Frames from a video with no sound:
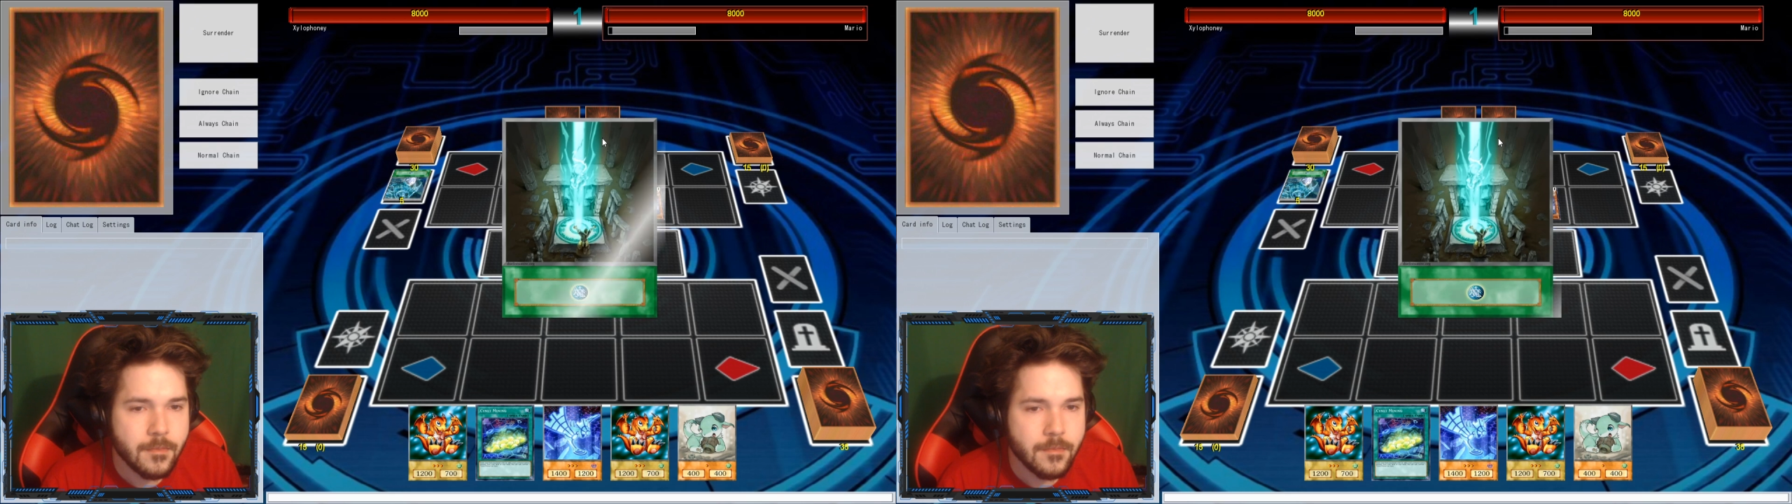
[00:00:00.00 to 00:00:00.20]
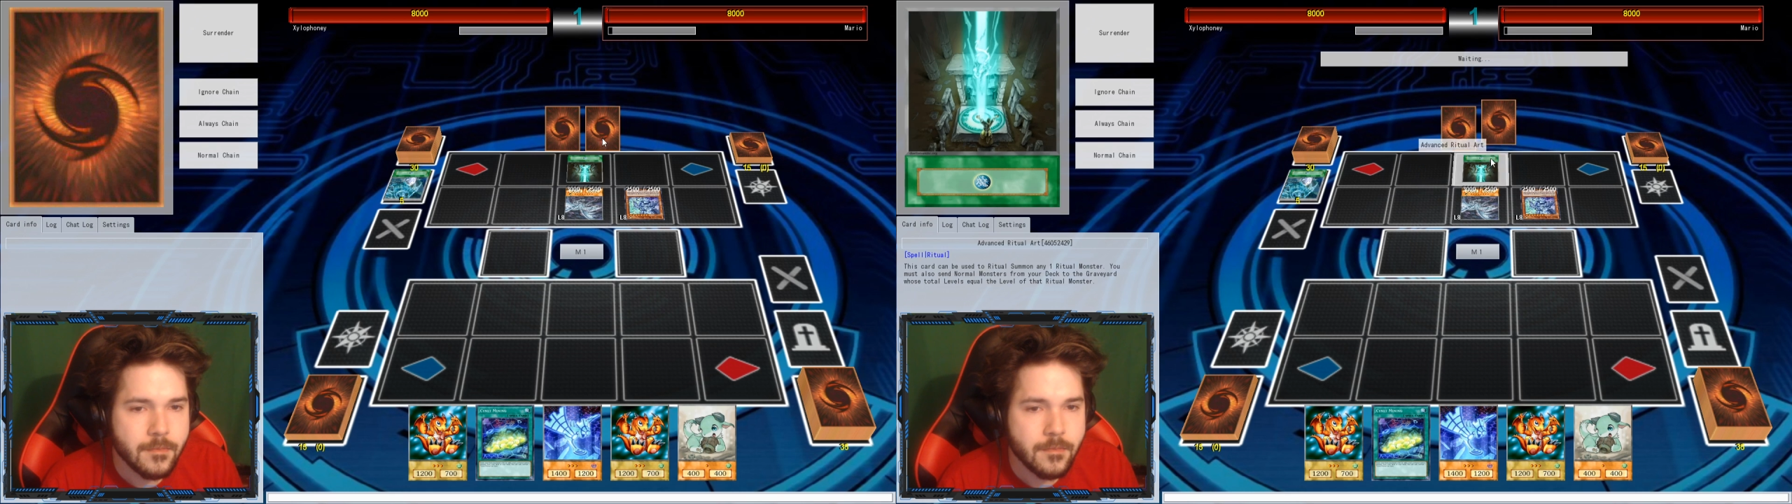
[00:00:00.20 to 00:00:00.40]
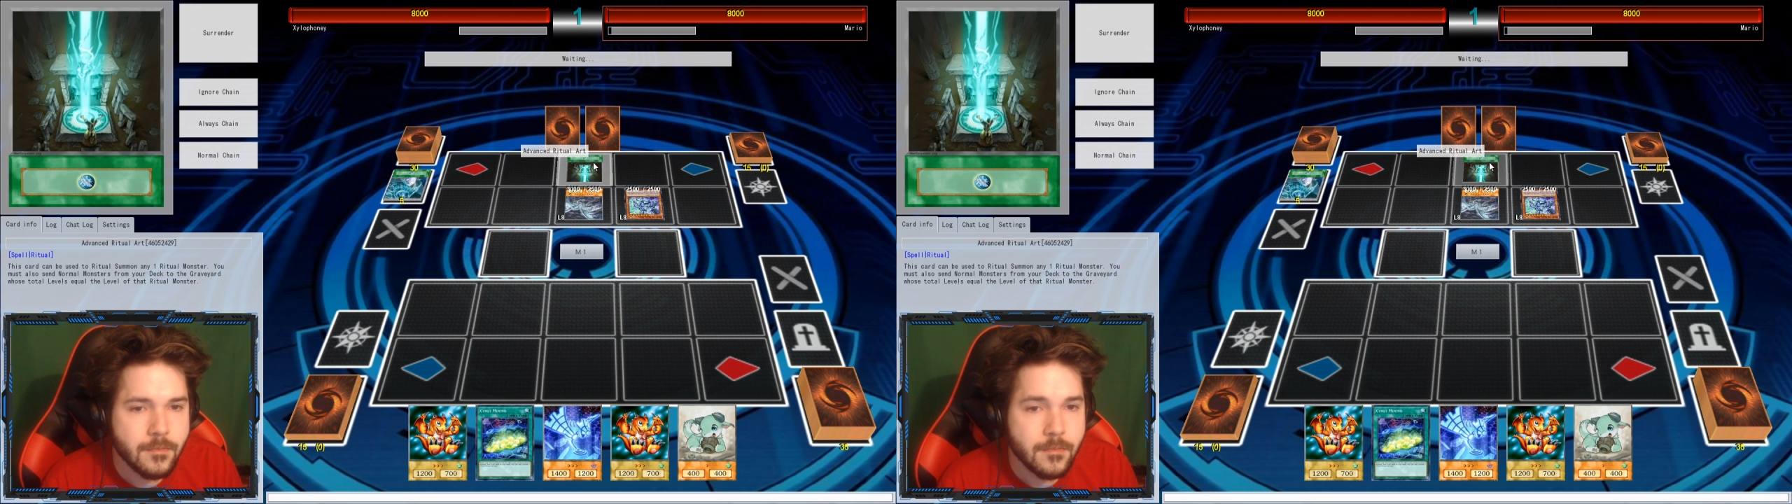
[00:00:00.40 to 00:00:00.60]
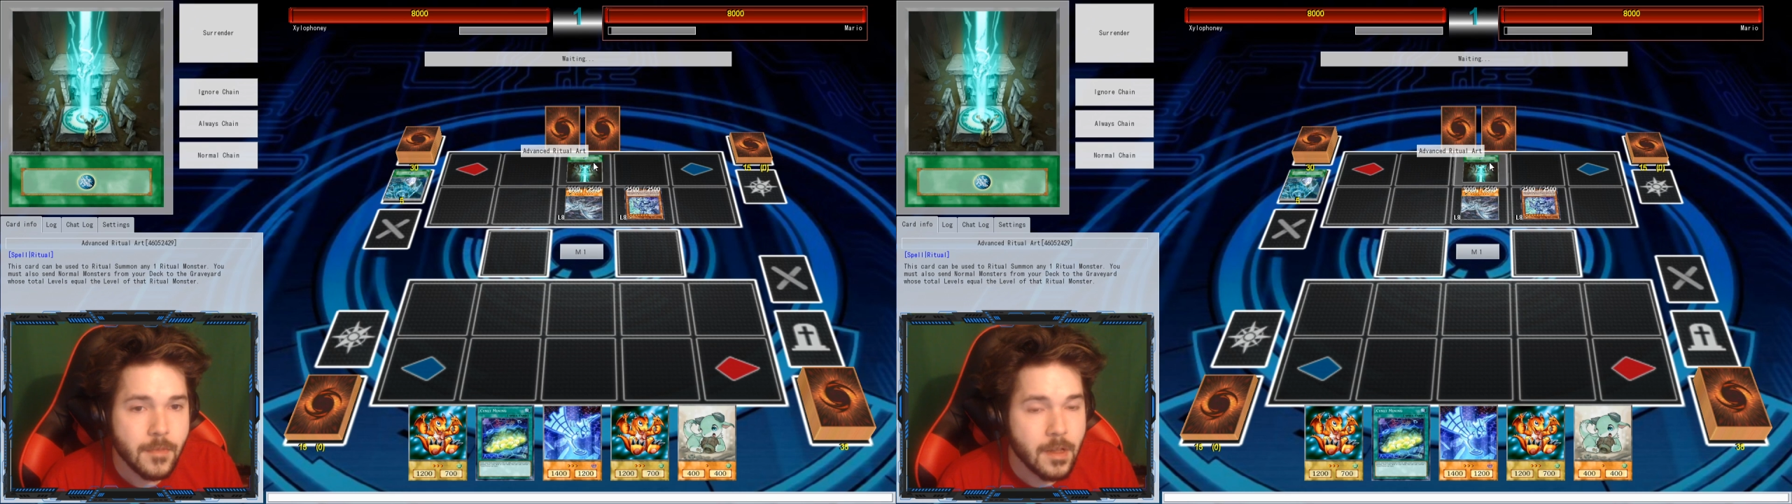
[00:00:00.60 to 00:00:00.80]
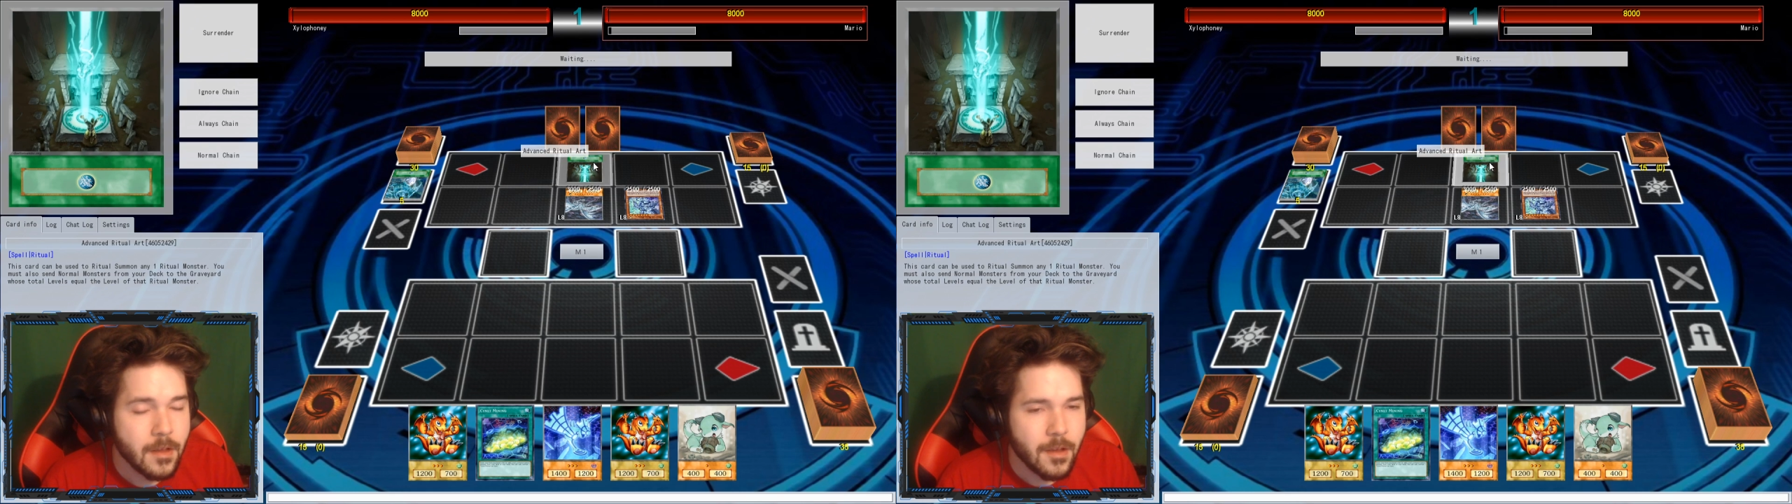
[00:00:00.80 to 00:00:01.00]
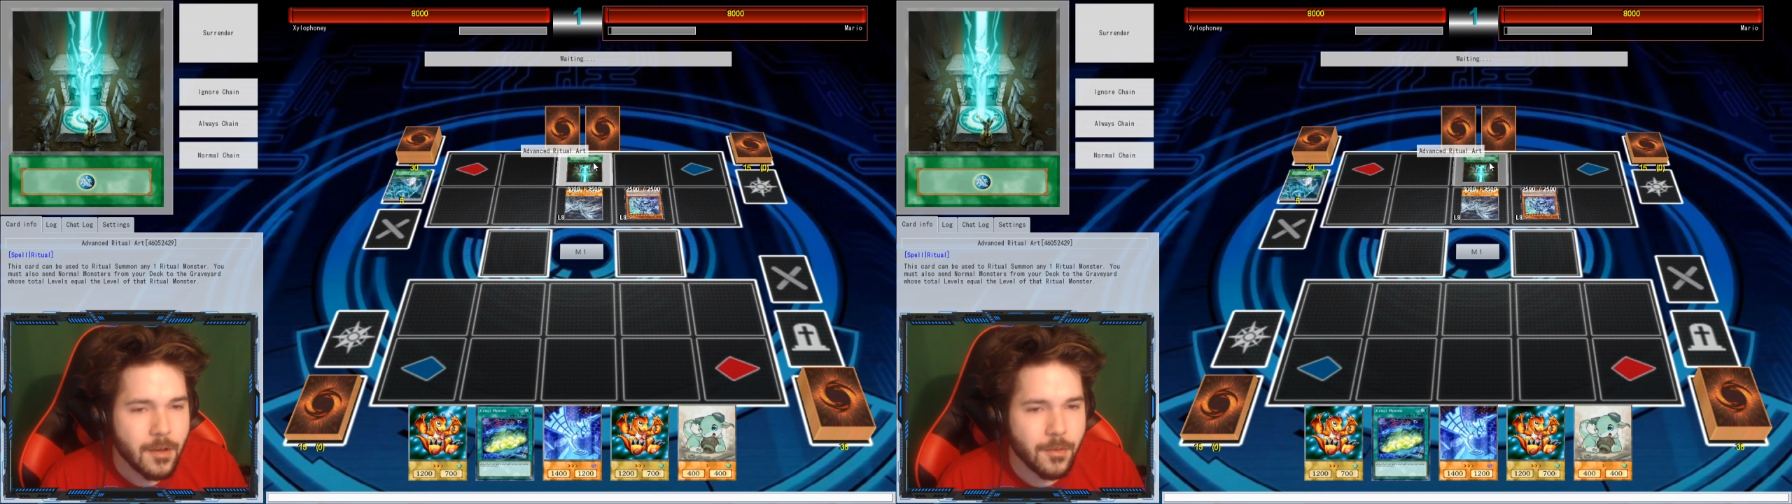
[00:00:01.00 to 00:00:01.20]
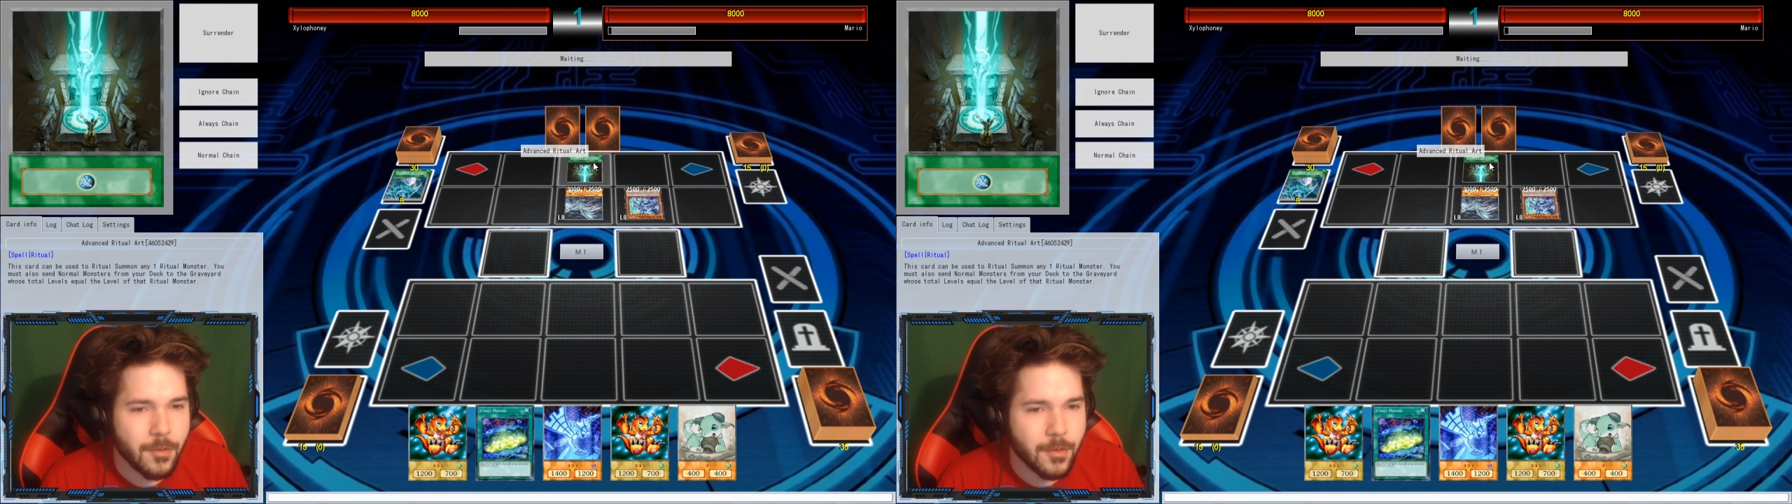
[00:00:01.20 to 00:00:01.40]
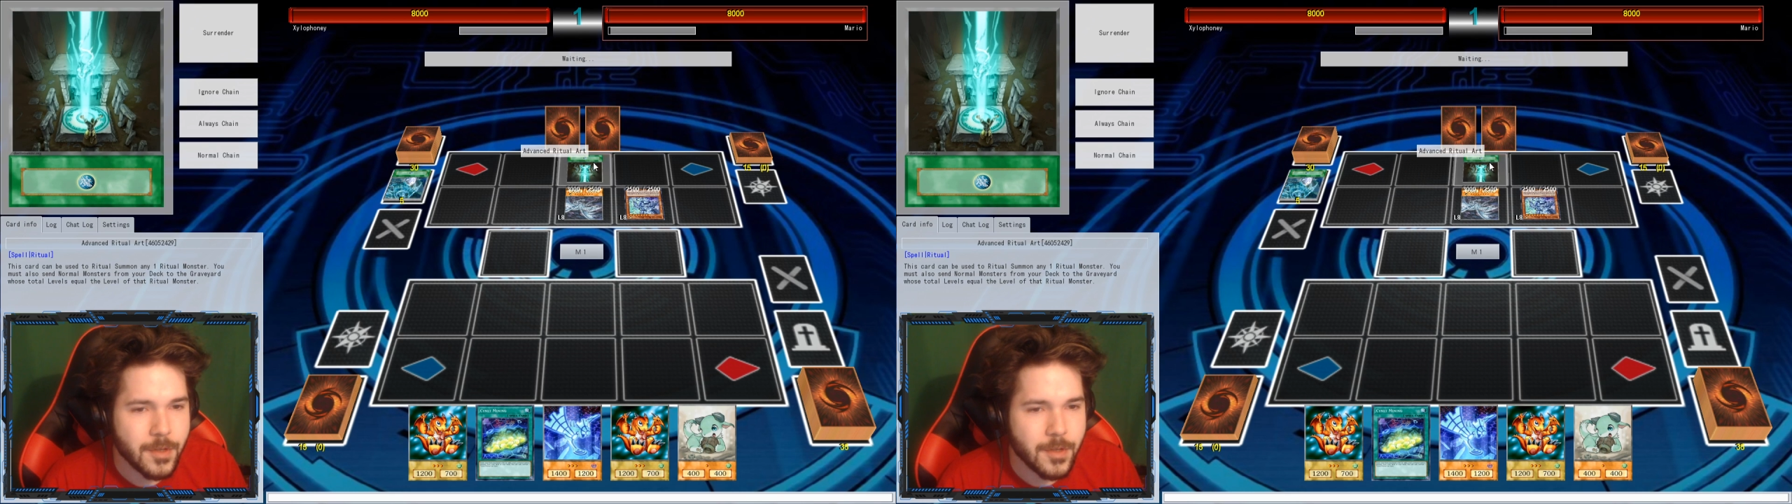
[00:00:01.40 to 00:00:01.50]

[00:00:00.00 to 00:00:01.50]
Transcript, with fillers: Activate. Oh,